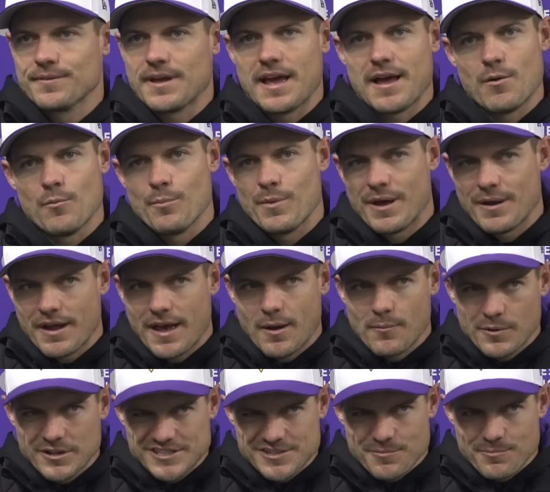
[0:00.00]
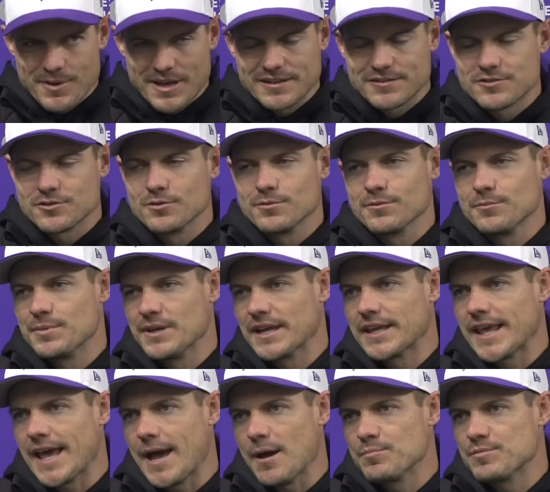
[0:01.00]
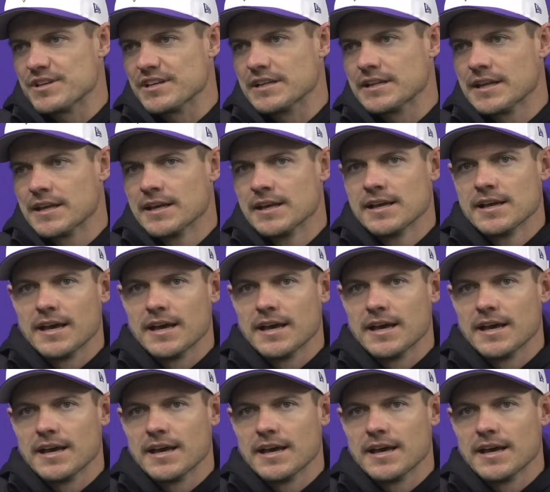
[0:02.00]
how much it meant to him to be a captain.